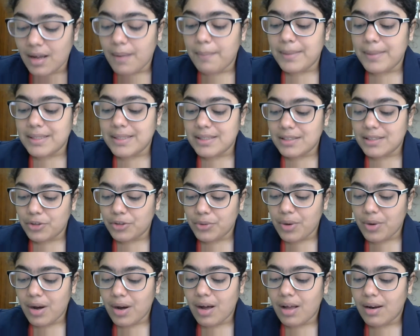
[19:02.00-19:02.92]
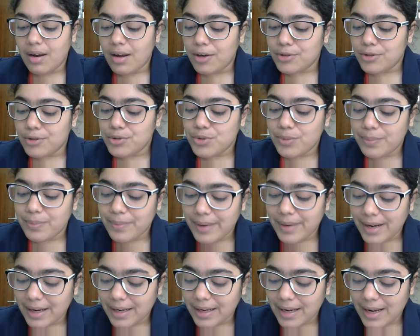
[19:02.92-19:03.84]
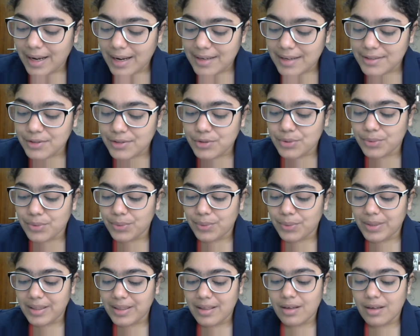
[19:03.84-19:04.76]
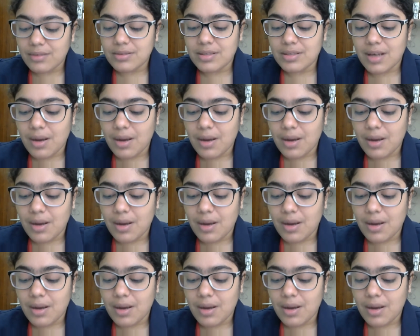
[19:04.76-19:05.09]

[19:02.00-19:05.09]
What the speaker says: but you are allowed to break into without